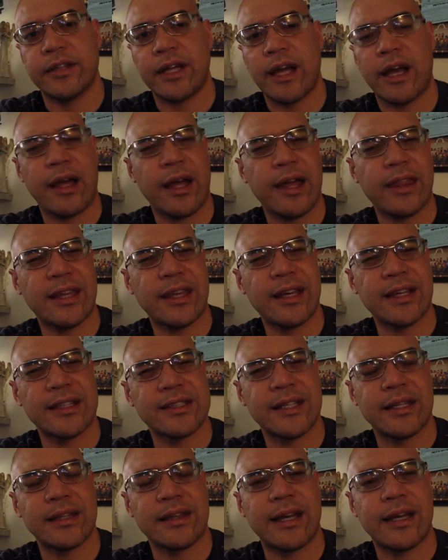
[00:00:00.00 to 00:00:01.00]
I think I
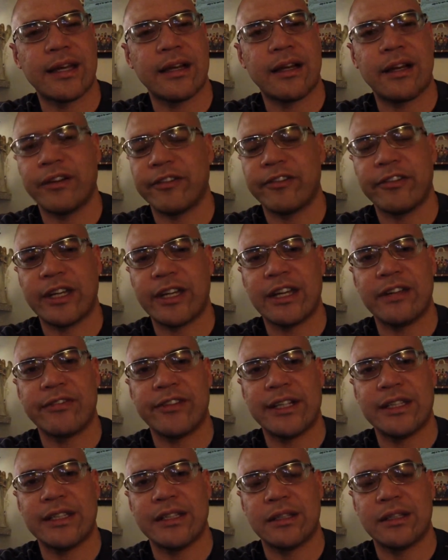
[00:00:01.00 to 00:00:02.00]
said that. I forget if
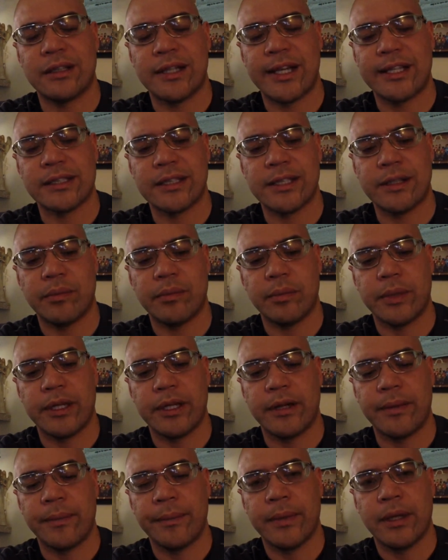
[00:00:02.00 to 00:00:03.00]
I did in the last clip,
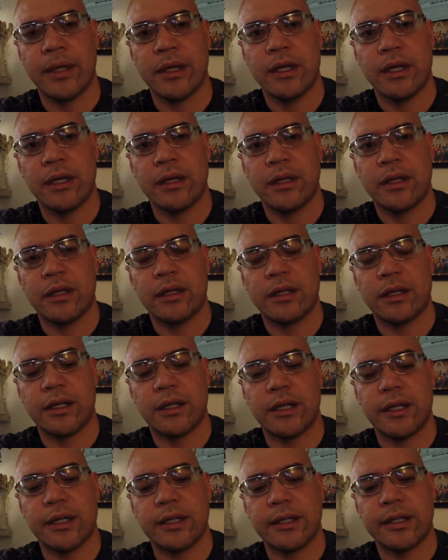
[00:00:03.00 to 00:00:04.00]
but
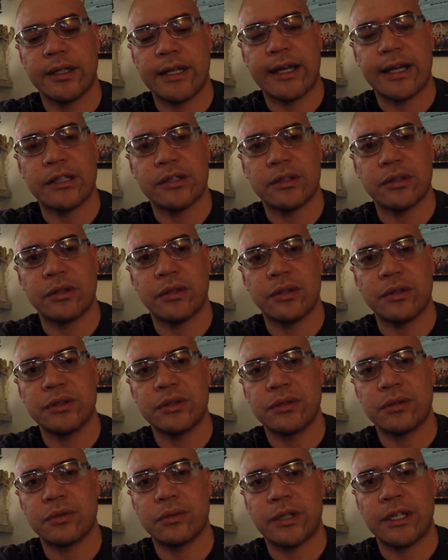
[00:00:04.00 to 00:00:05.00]
yeah, so
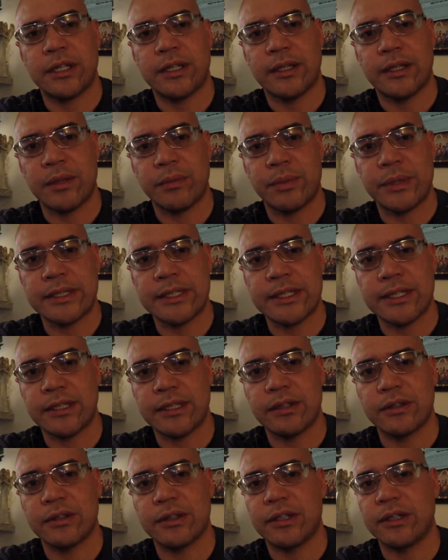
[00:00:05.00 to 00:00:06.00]
those 3 in
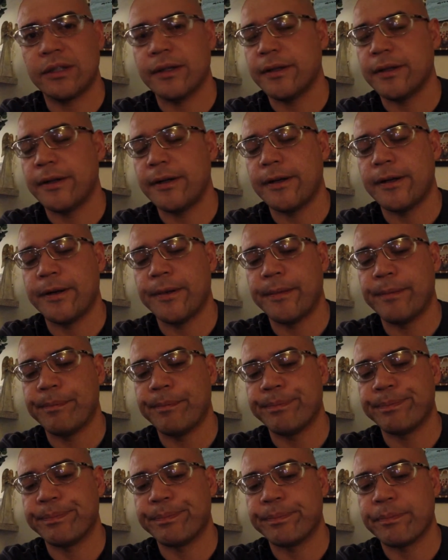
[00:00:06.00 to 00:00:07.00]
particular,
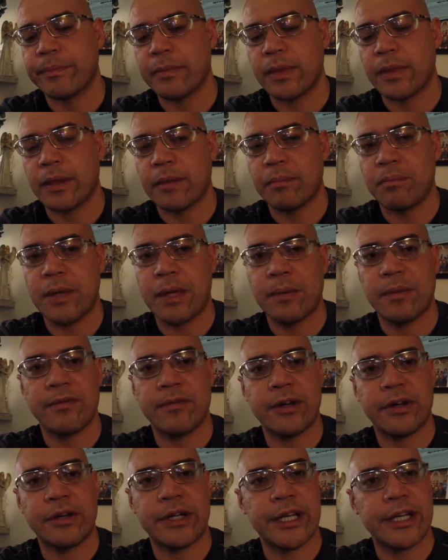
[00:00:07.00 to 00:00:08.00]
maybe
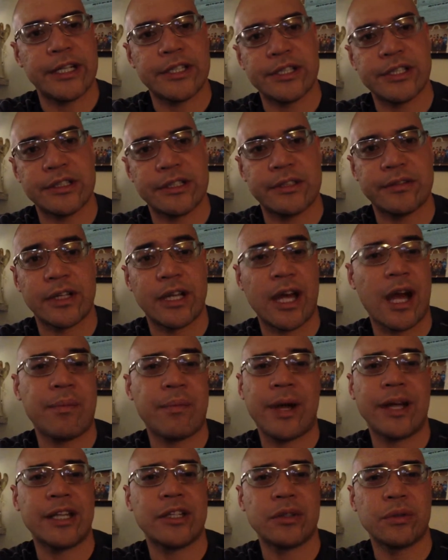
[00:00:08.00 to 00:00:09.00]
variations of it. I
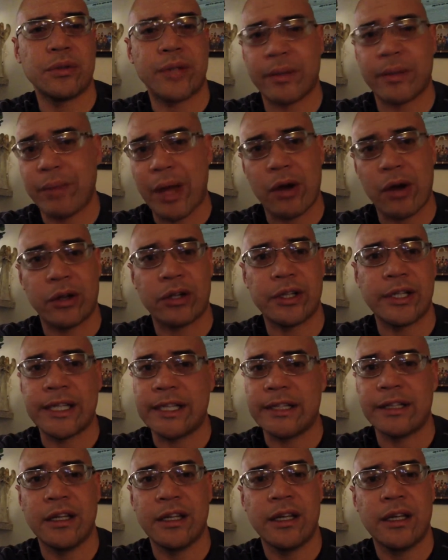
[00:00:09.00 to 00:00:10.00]
might do like power
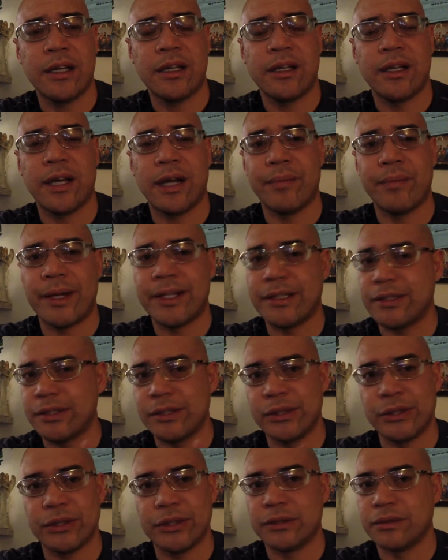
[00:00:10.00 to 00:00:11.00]
clean. I might
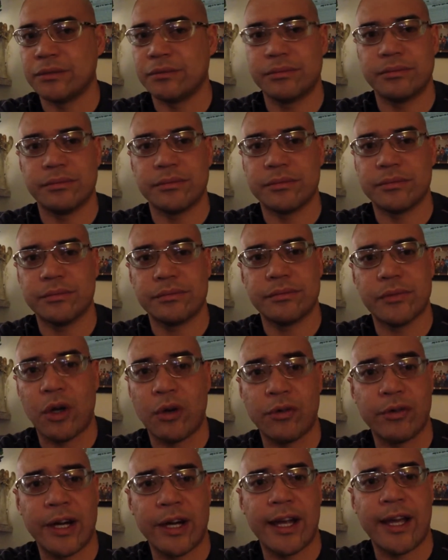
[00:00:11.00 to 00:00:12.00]
do
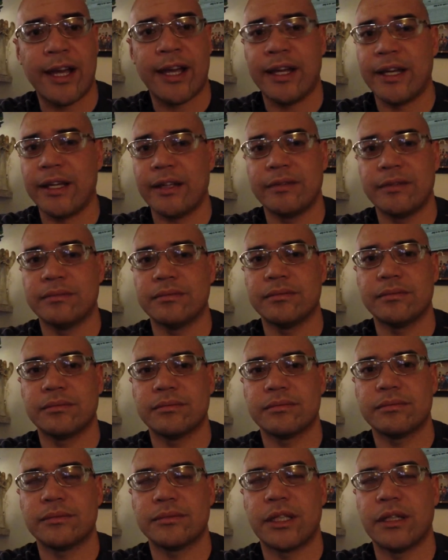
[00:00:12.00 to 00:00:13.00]
overhead,
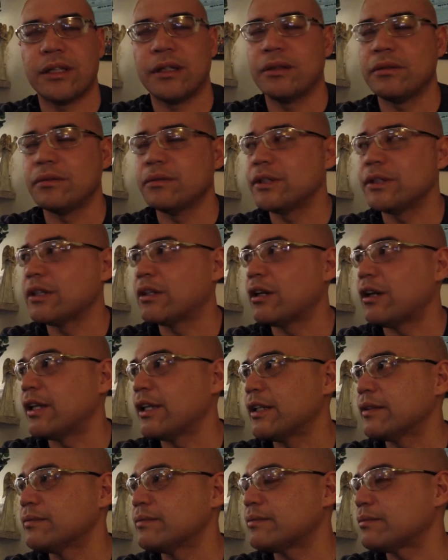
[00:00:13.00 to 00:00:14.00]
what do you call it?